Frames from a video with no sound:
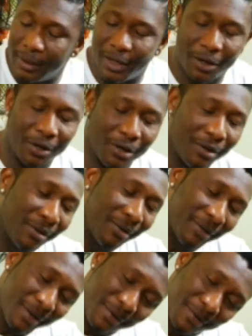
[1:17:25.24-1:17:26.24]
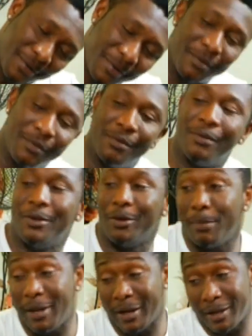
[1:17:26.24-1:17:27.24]
No.
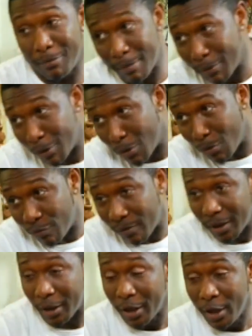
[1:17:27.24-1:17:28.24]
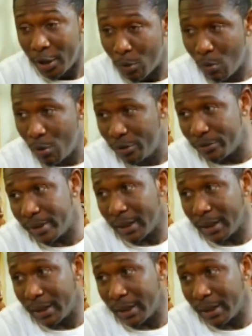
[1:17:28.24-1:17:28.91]
Emeka, maybe go Frank. You won't do